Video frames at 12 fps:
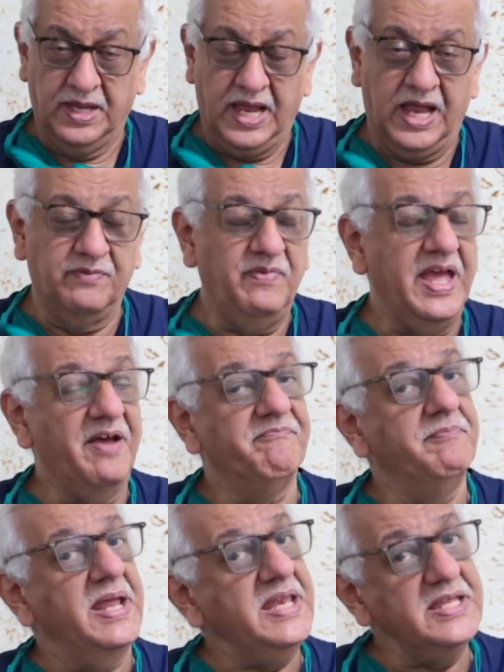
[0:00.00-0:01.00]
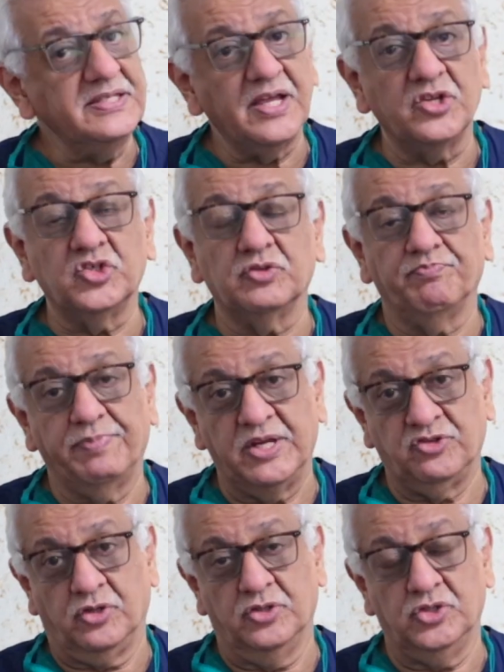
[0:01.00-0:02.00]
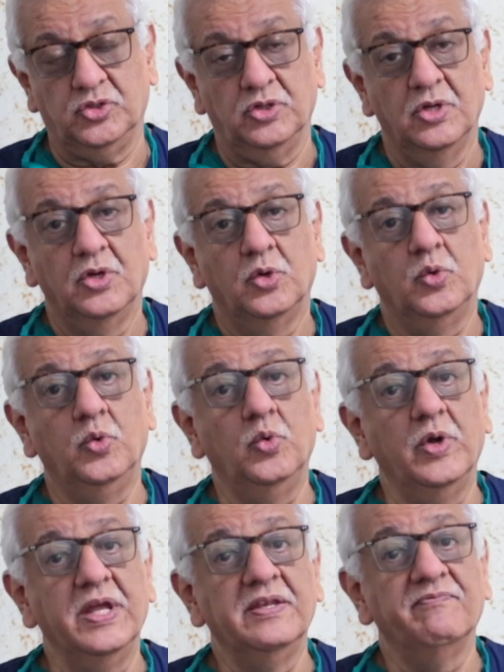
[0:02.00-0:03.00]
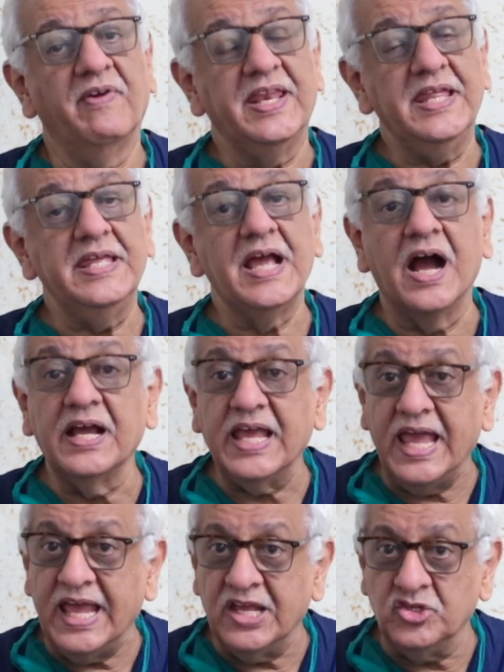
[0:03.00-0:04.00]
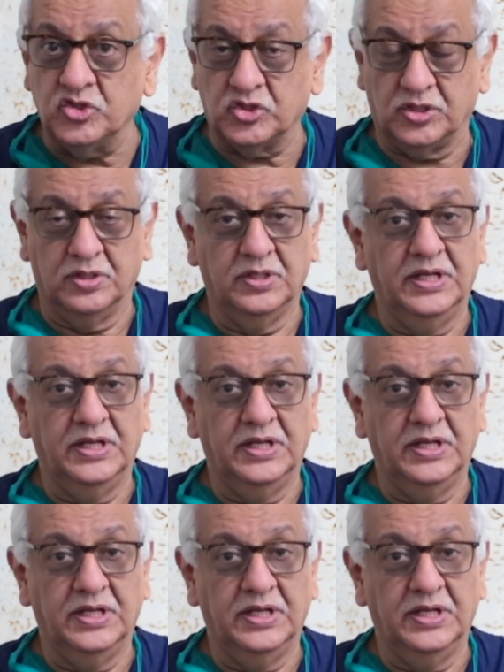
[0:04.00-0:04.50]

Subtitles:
And we have many such patients who in very young age,